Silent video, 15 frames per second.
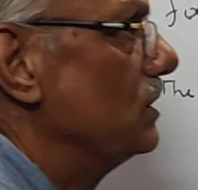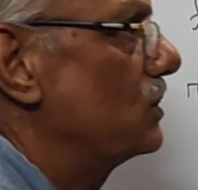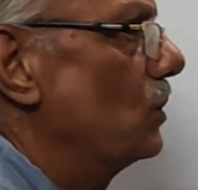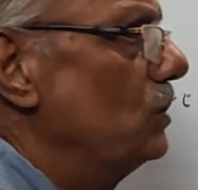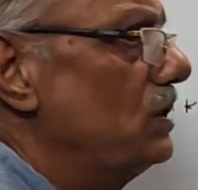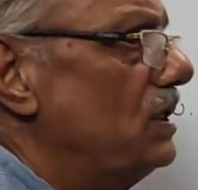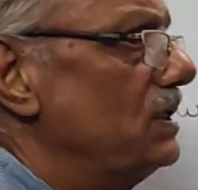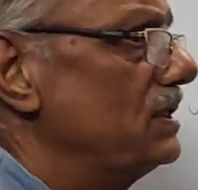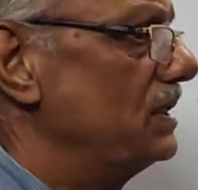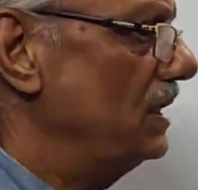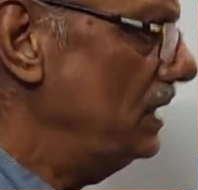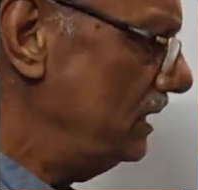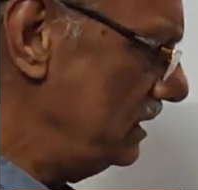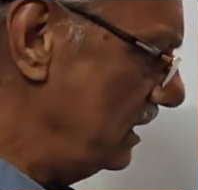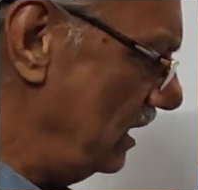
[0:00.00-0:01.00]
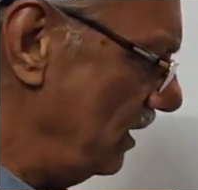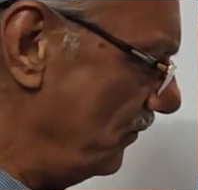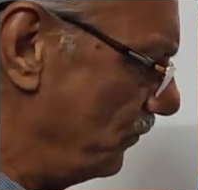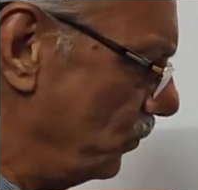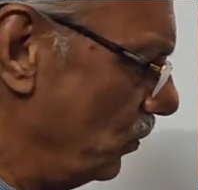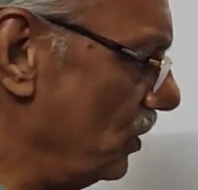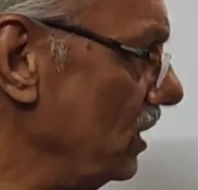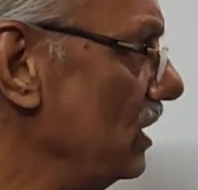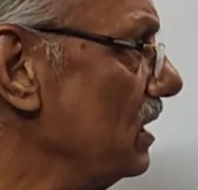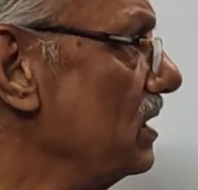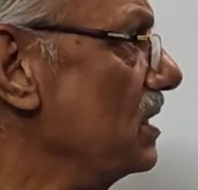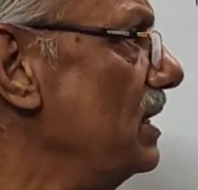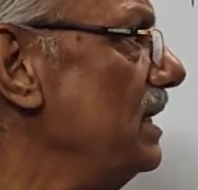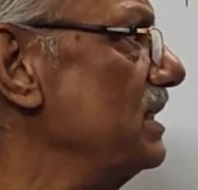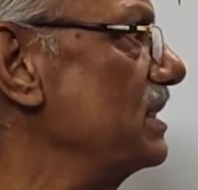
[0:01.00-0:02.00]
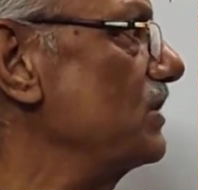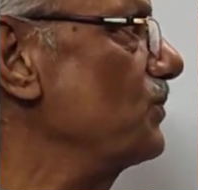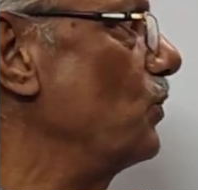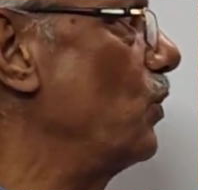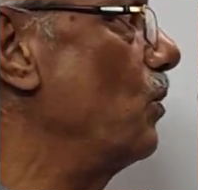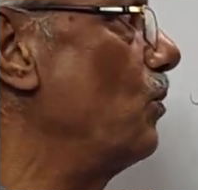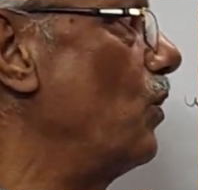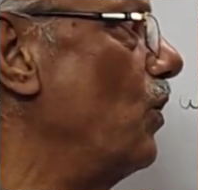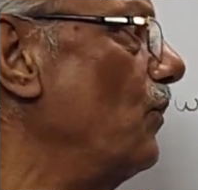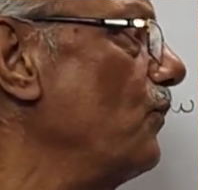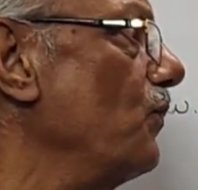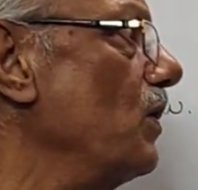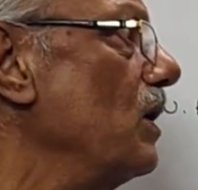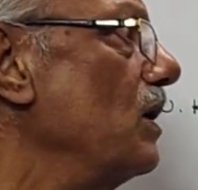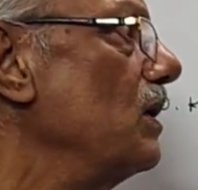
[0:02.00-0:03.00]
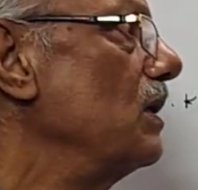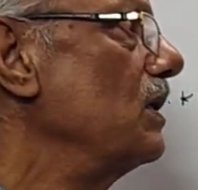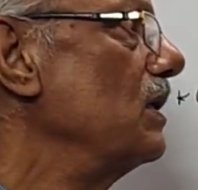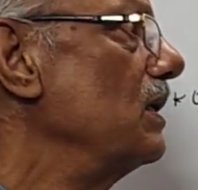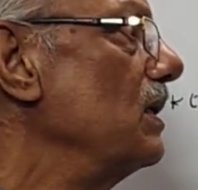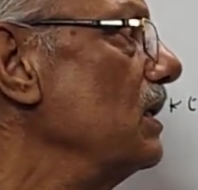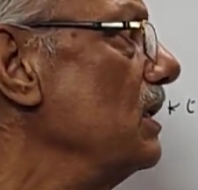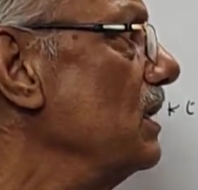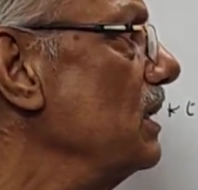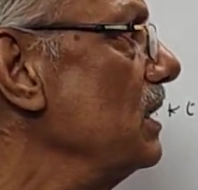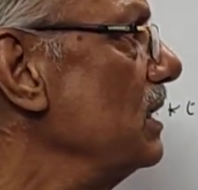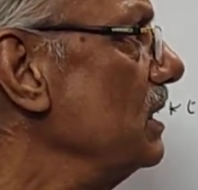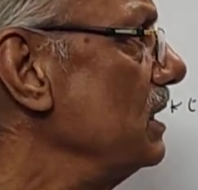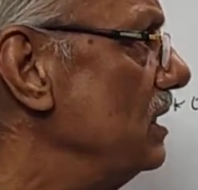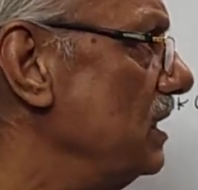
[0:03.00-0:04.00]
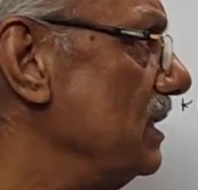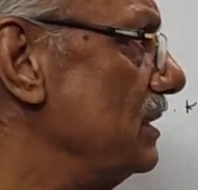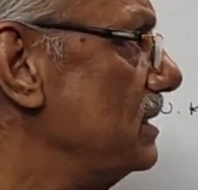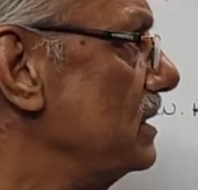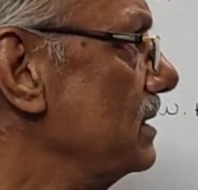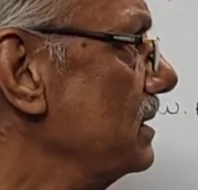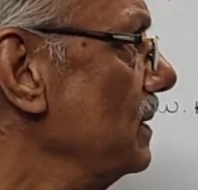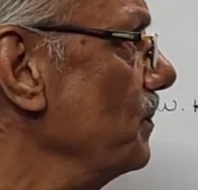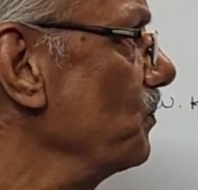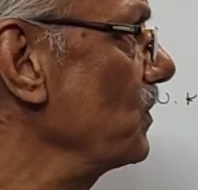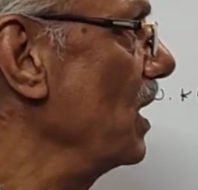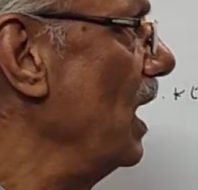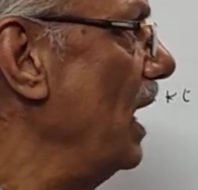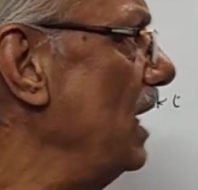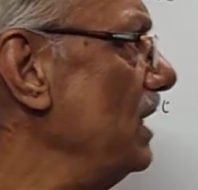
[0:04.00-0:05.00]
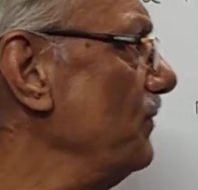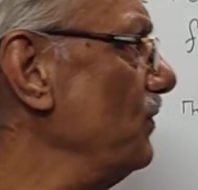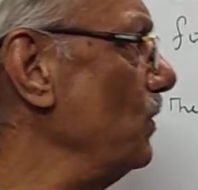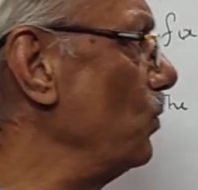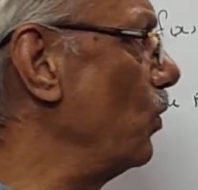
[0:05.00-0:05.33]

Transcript: So this is the Fourier transform of this, and if